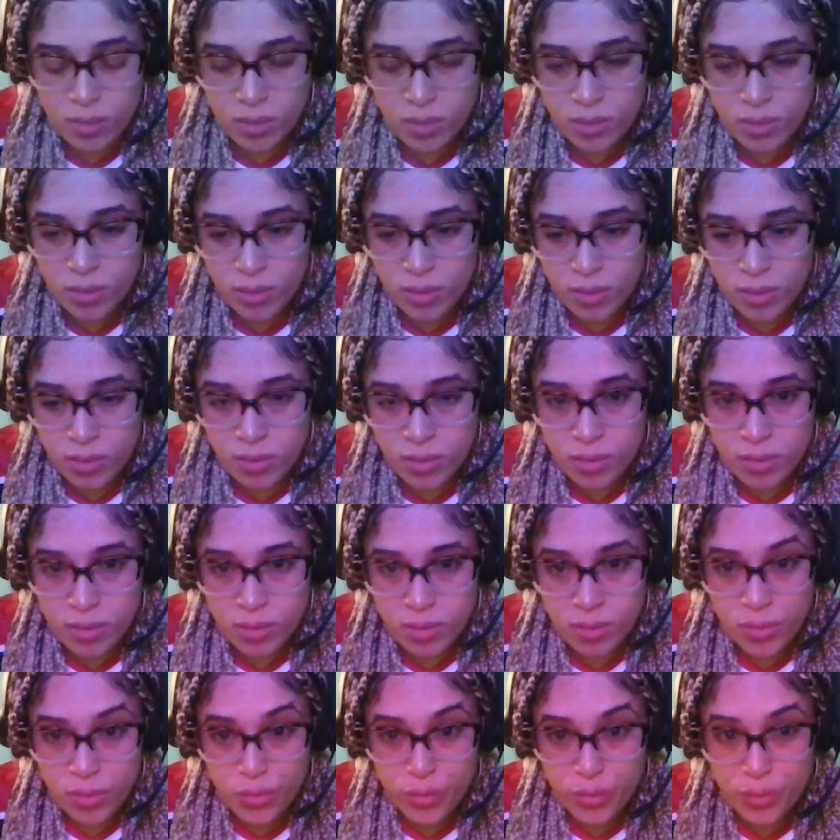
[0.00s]

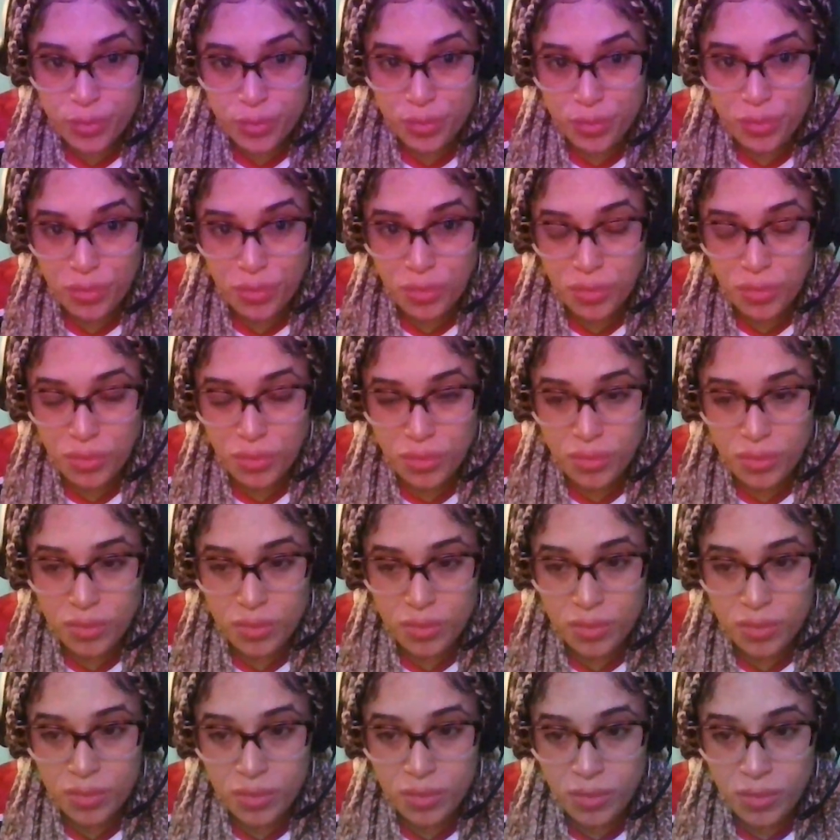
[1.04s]

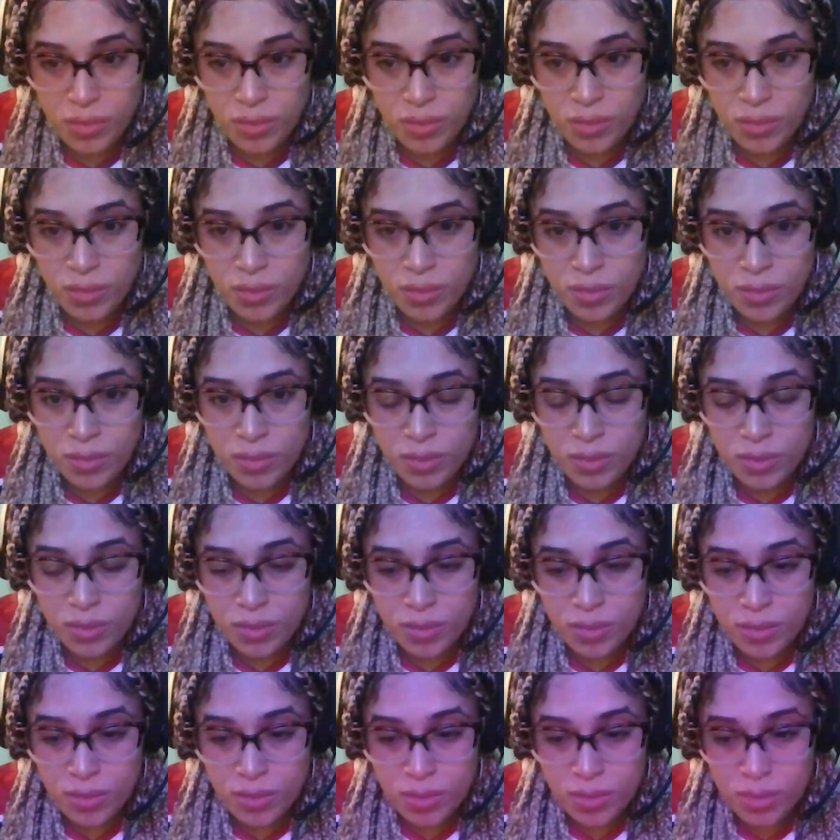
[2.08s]

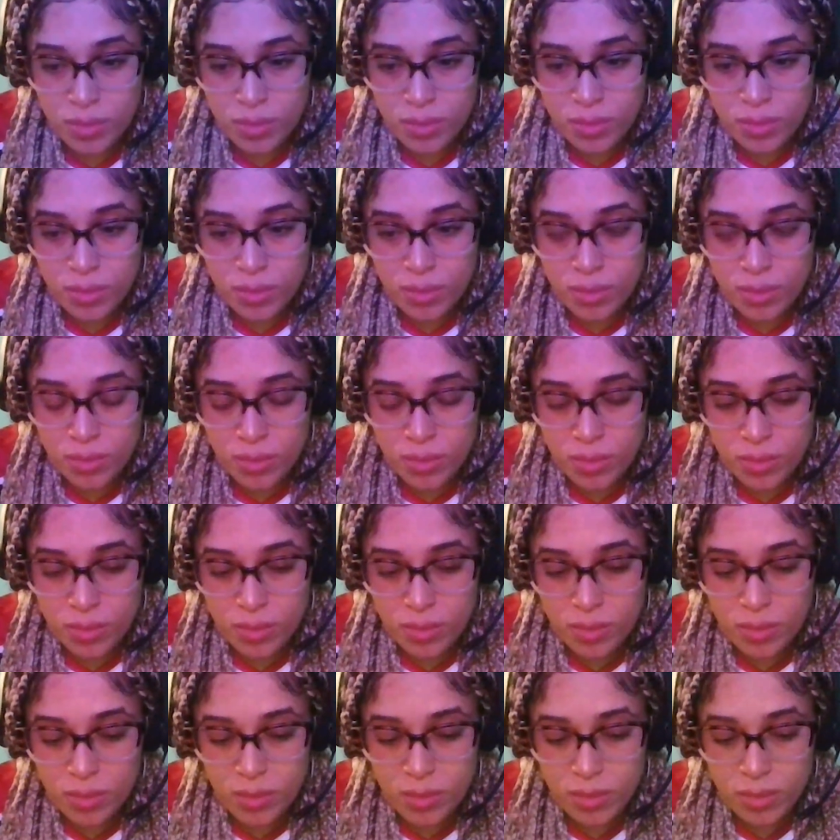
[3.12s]

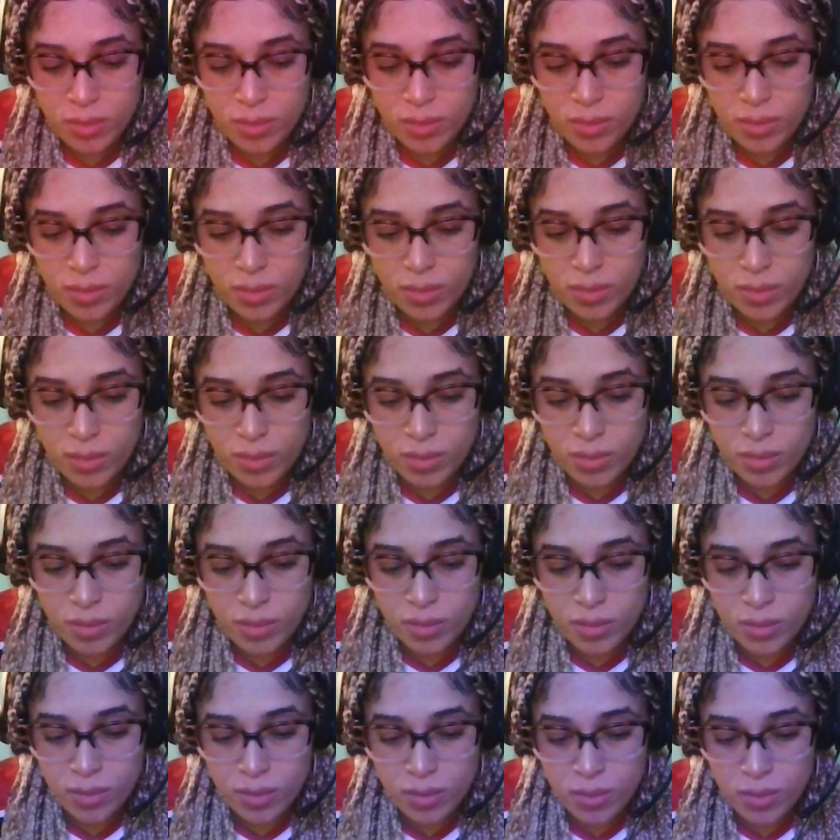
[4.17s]

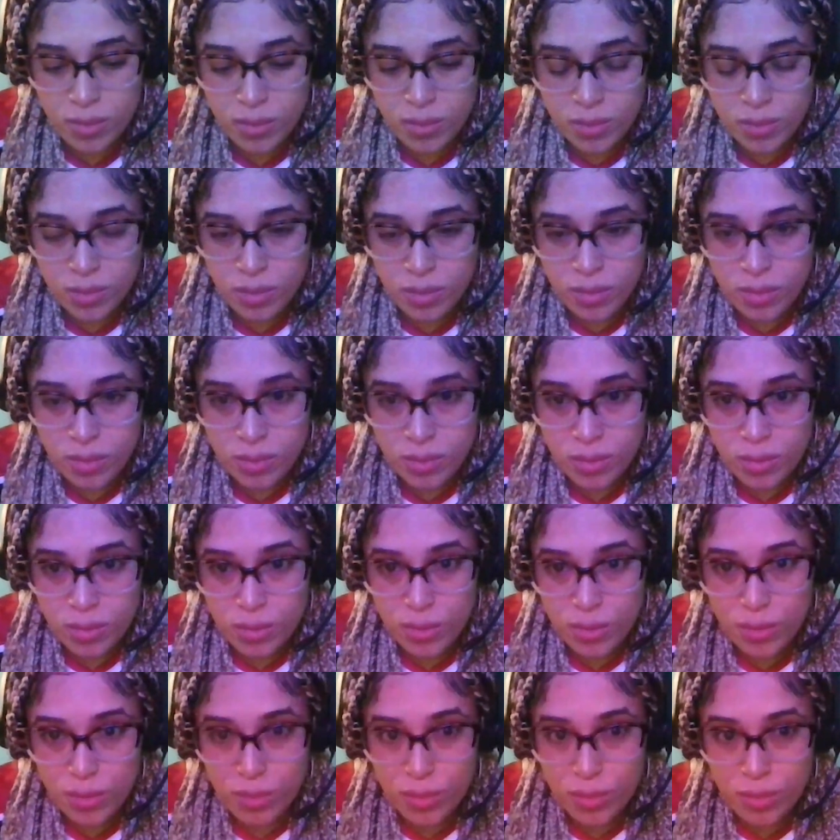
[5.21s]

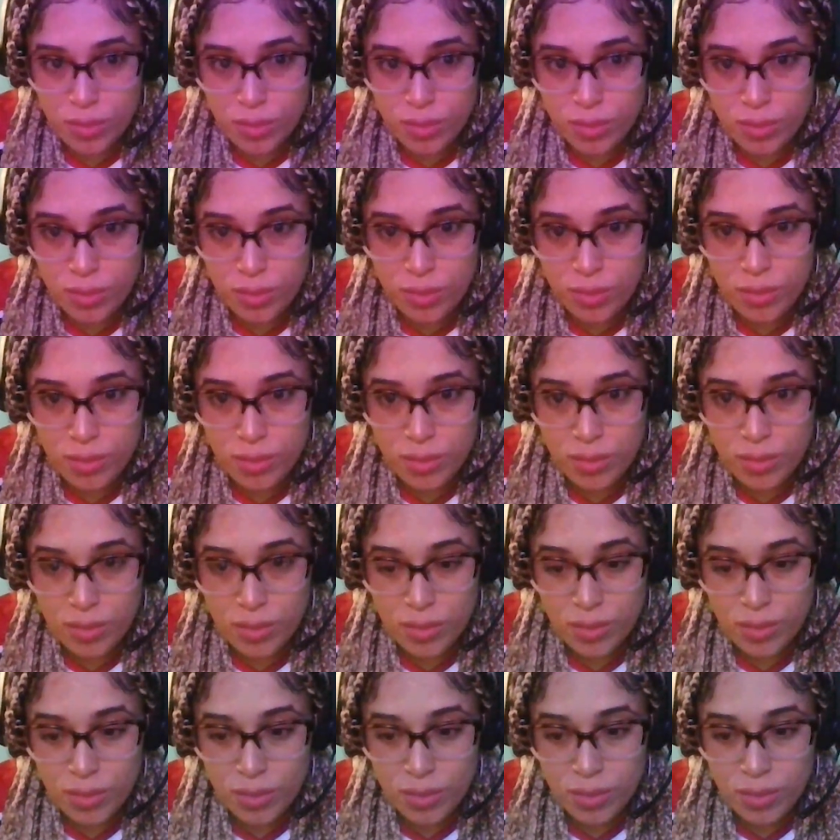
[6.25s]

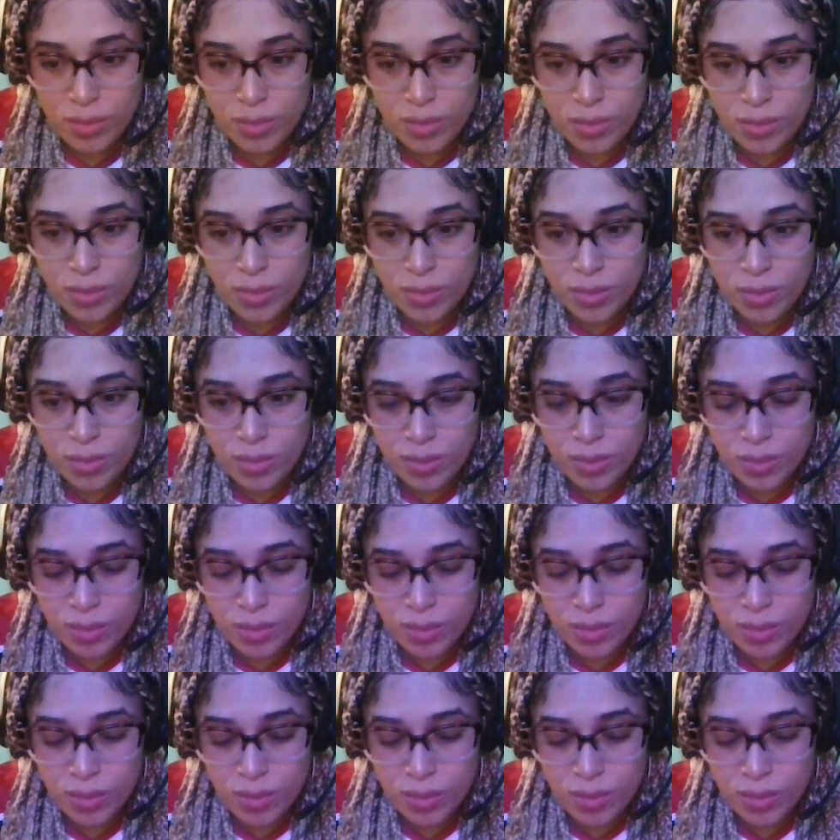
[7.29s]
(not speaking)